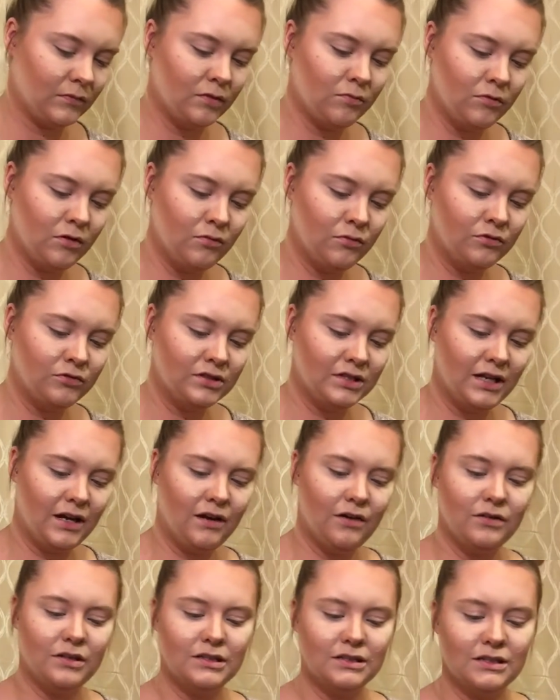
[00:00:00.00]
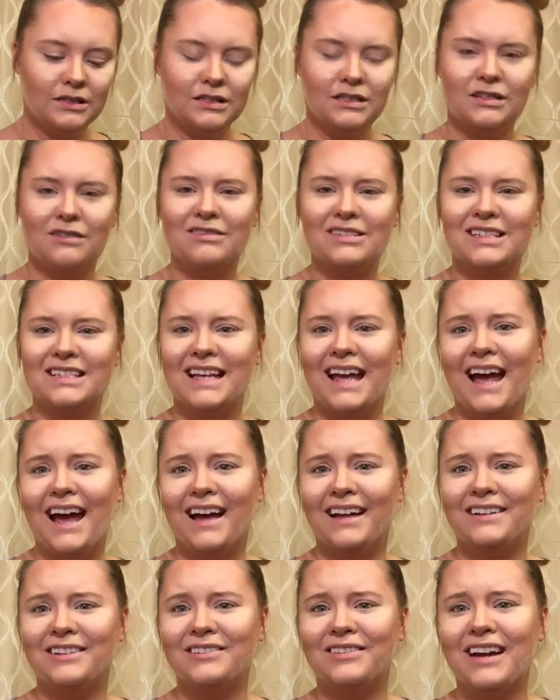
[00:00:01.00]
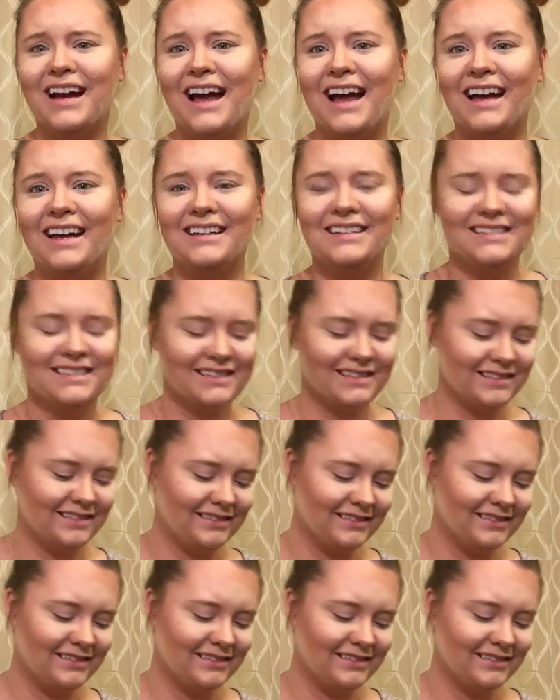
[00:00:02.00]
I'm almost out. This is so sad, you guys.